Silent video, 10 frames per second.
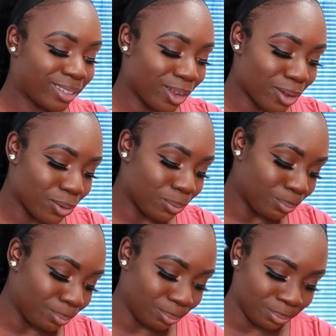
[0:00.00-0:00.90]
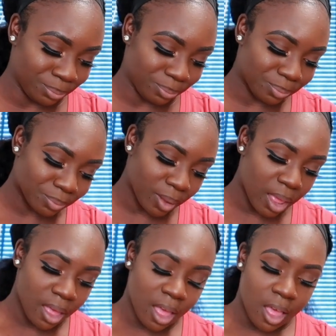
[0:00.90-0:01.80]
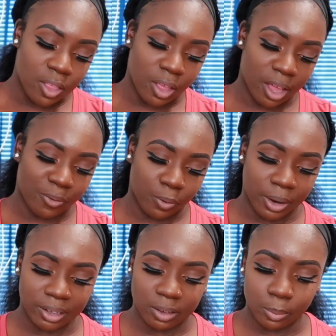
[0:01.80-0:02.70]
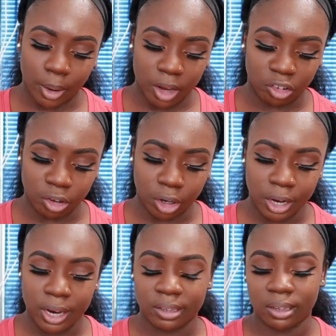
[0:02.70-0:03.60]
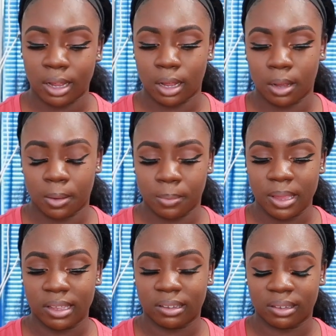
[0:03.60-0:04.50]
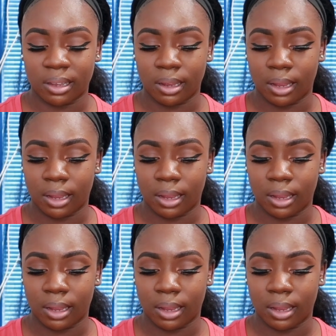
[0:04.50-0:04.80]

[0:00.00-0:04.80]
So the Floriental Brown Sugar is um, is